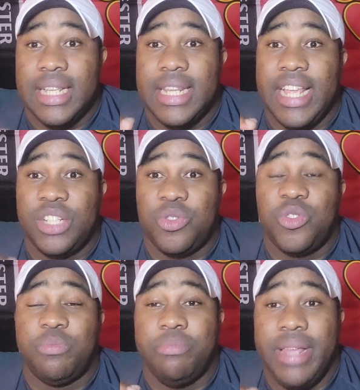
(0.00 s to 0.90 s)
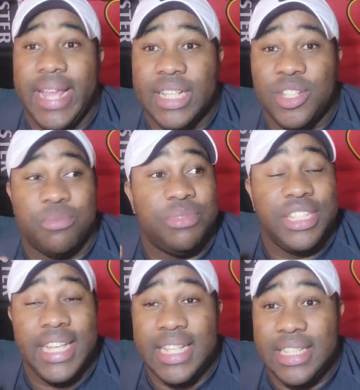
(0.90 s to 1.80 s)
They should make some
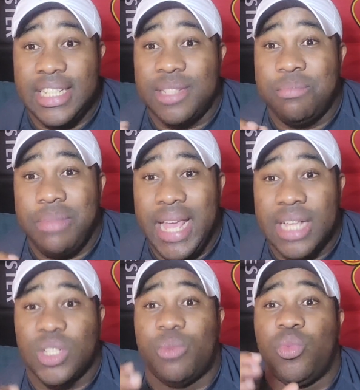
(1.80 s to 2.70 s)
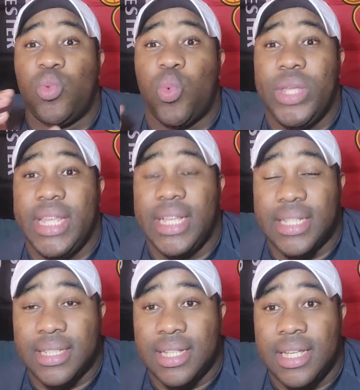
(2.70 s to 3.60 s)
changes, make some
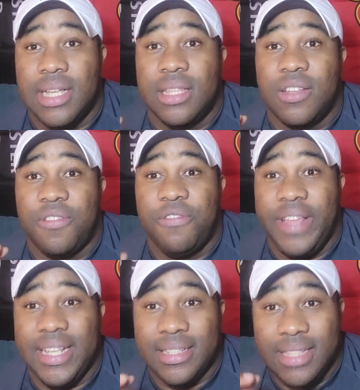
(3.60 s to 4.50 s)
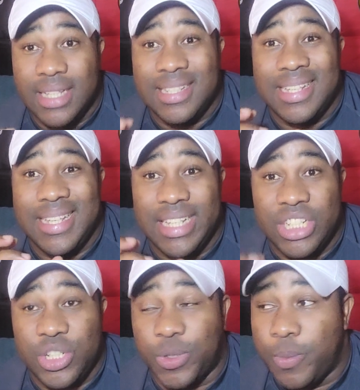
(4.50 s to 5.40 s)
tweaks to fix this
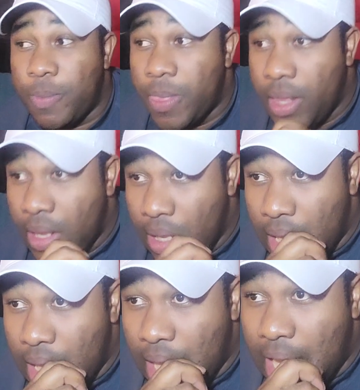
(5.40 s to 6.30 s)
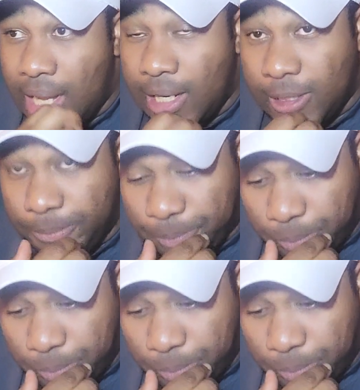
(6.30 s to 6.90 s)
issue. And